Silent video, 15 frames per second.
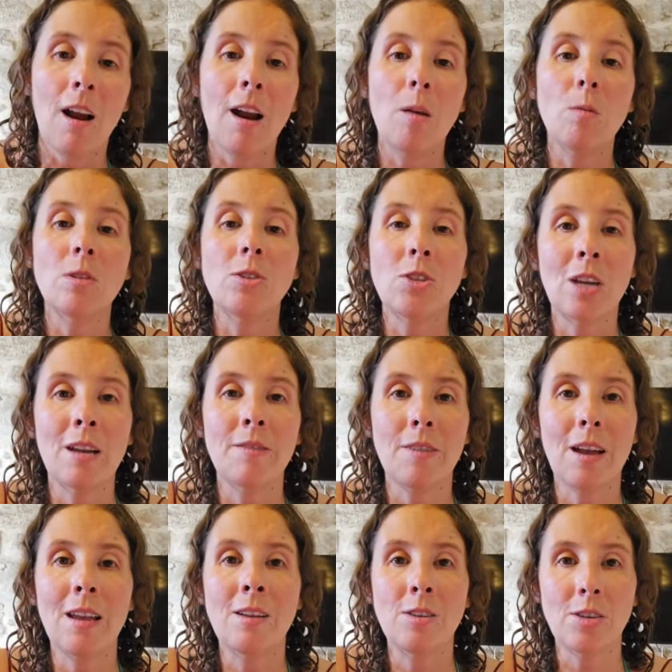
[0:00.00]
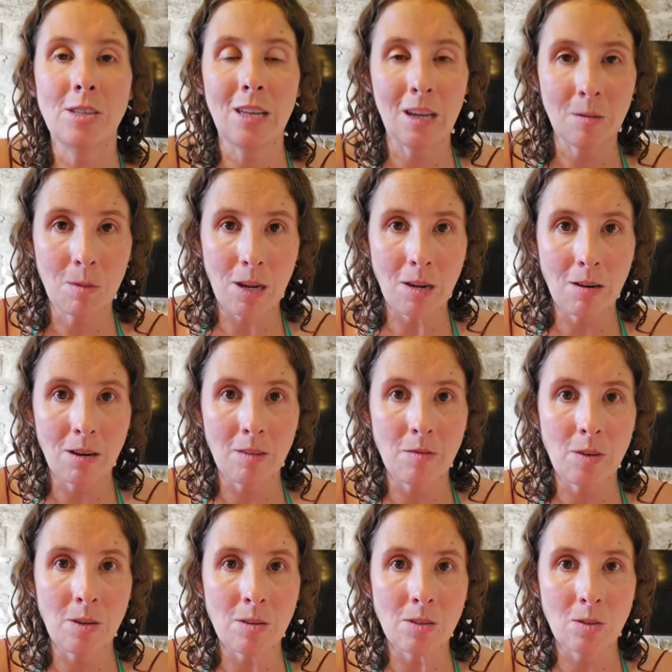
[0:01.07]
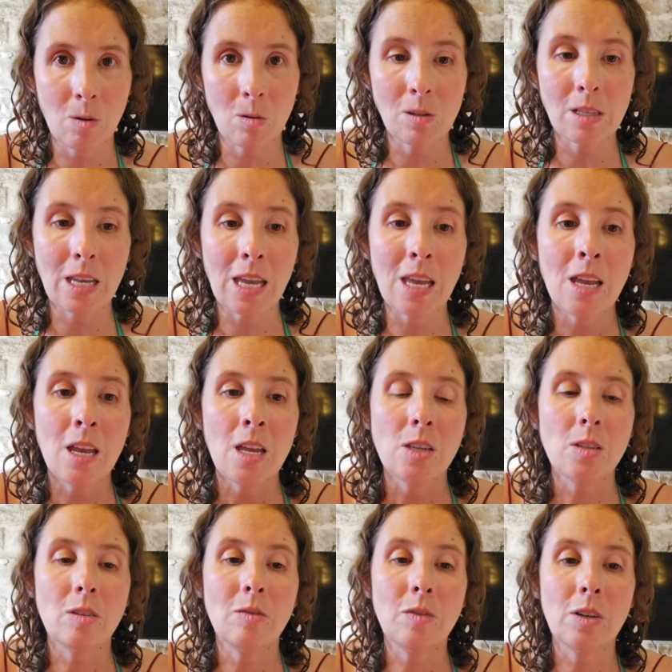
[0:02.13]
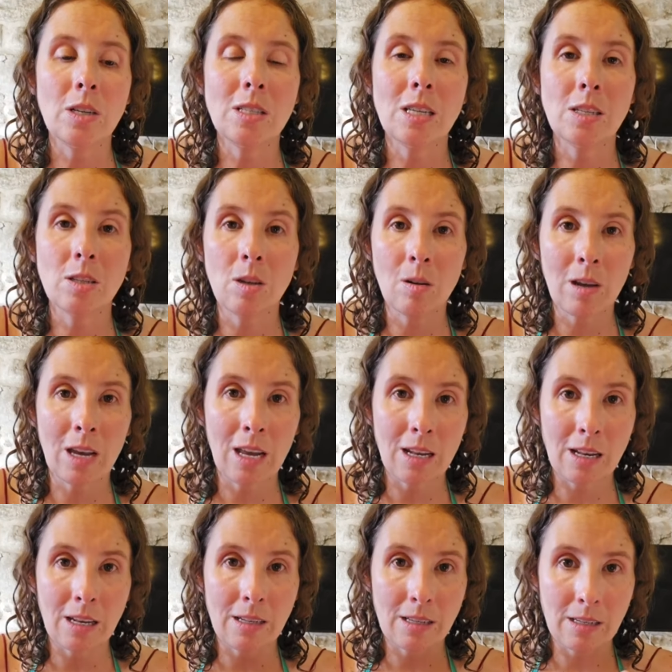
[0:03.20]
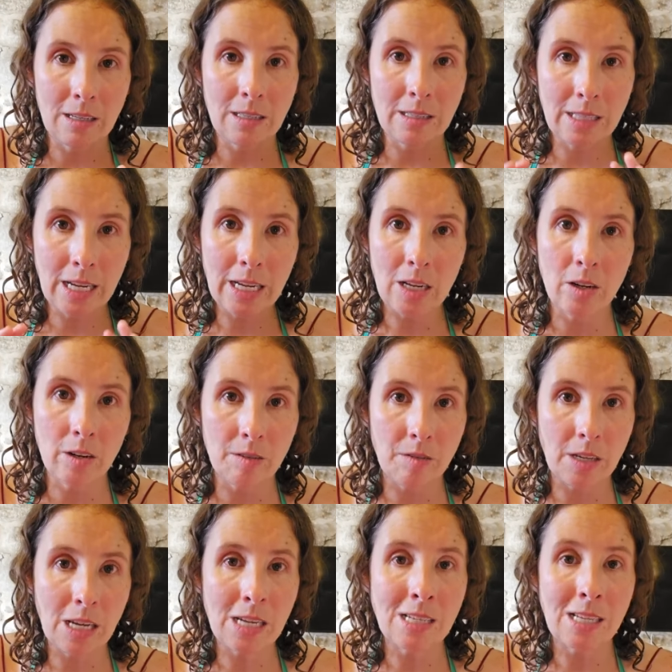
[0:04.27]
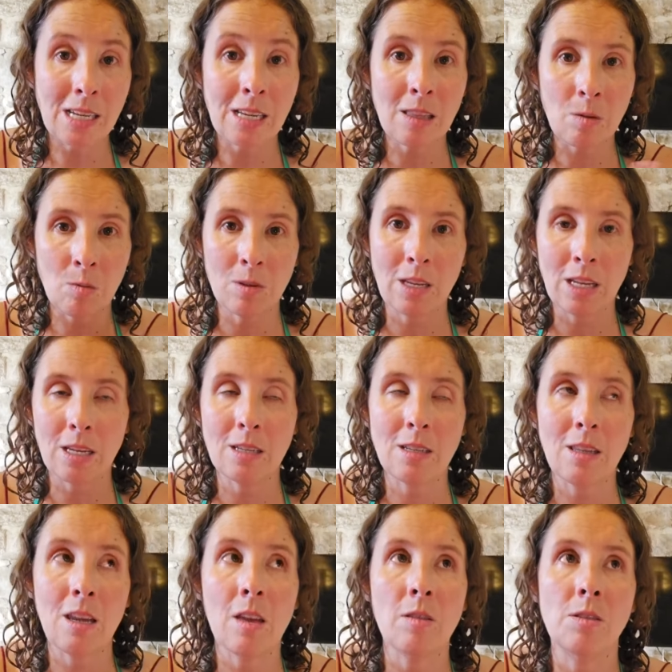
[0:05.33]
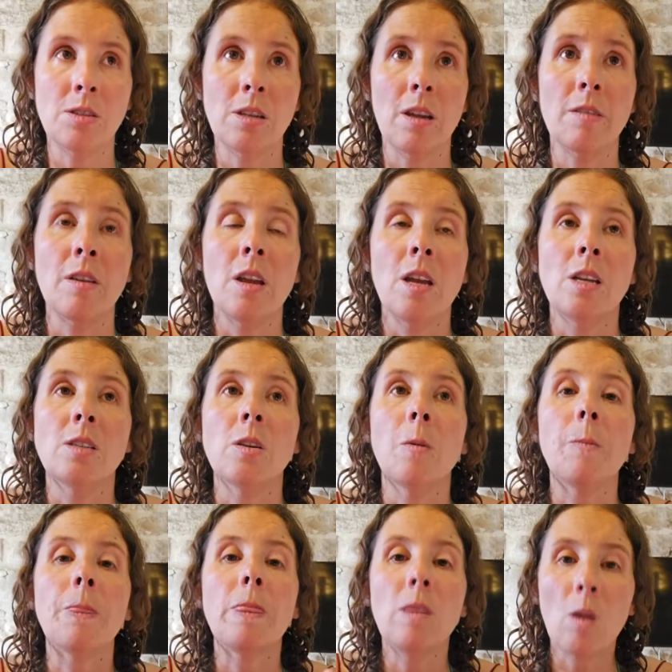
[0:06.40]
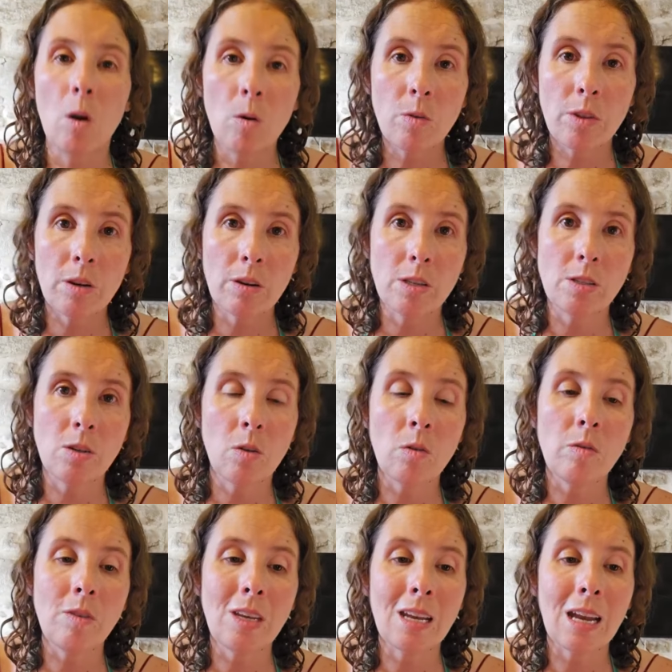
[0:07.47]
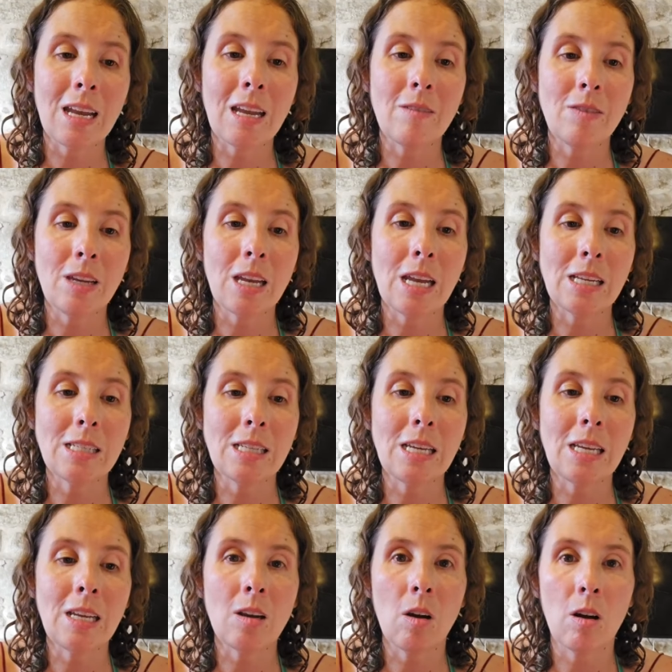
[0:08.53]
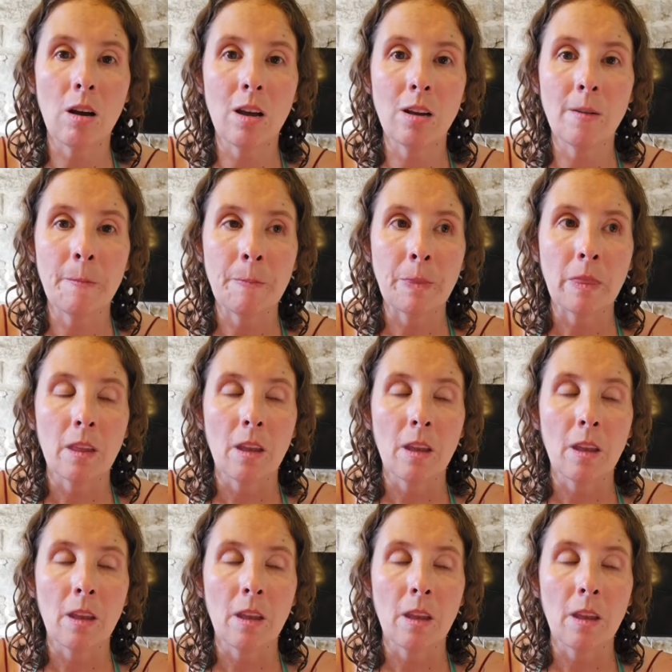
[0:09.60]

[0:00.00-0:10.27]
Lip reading: All right, well, Jeff, I understand why you're confused totally. So first, let's go ahead and take care of VAT, and then we'll get into the other stuff. So no, there is no VAT on